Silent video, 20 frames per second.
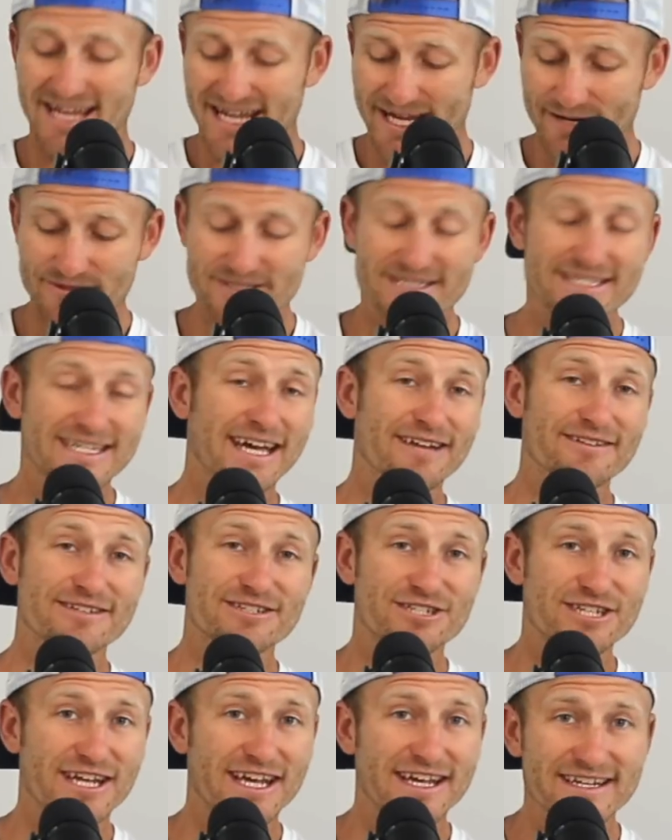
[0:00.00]
It was Kelly
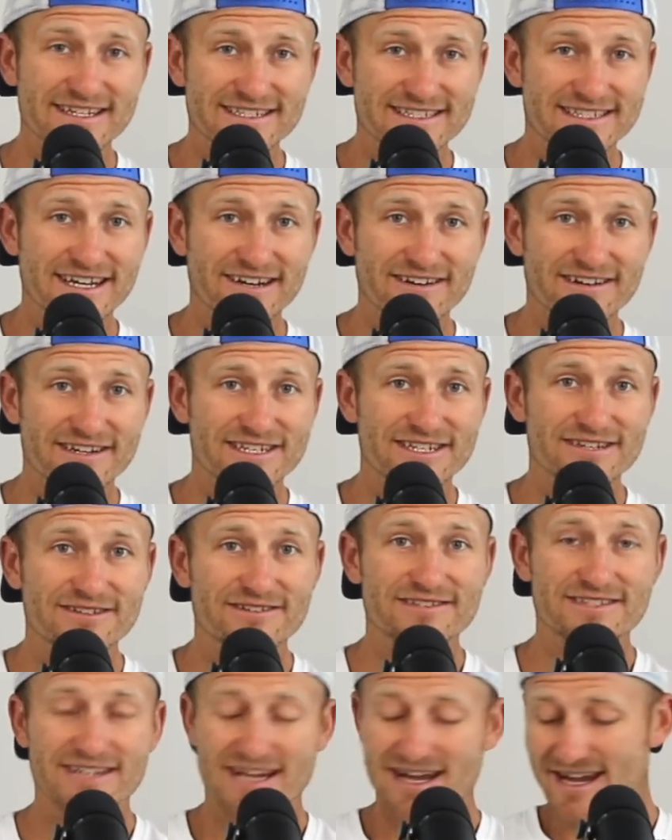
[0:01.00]
Chang and Sarah
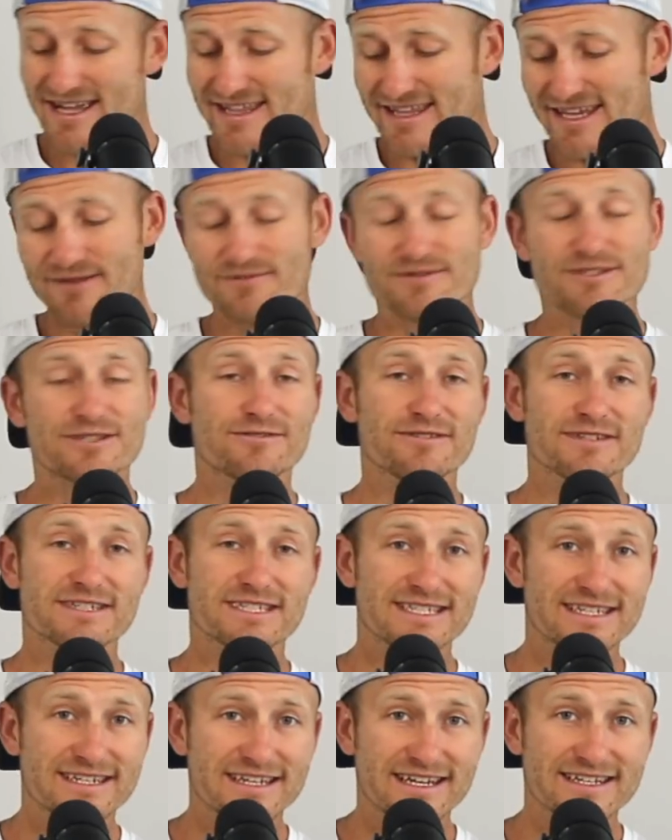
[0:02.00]
Hughes, then it was
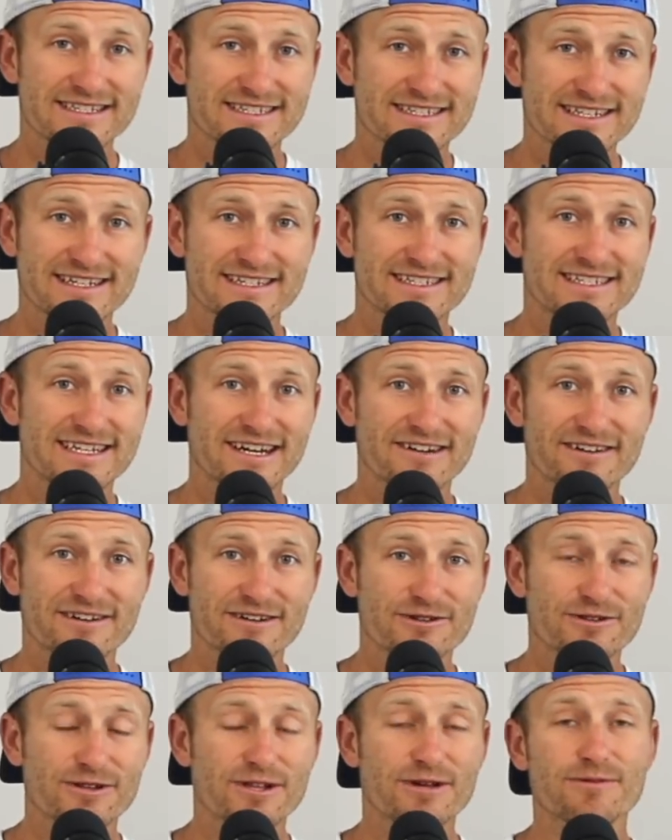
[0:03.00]
Kristen Nuss and
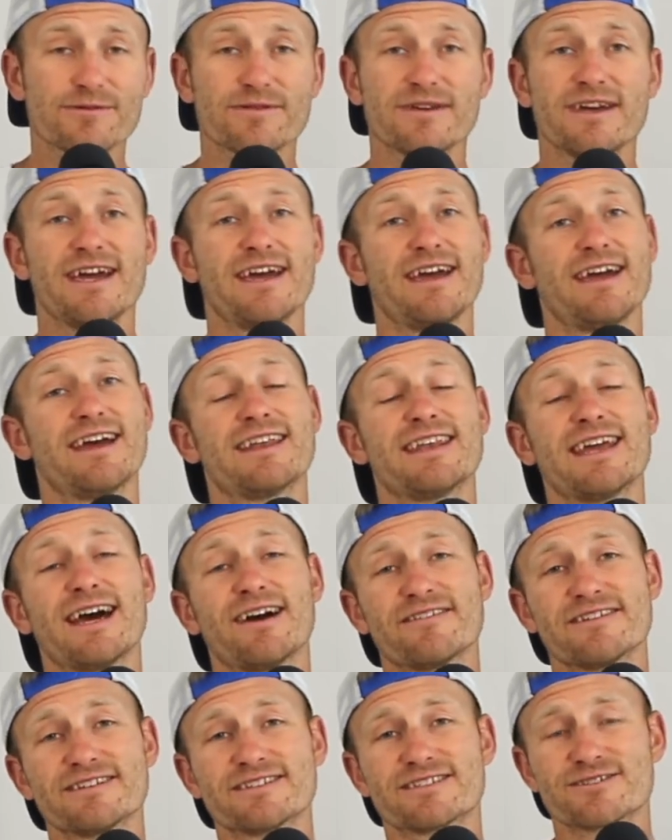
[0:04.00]
Taryn Cloth, and now it is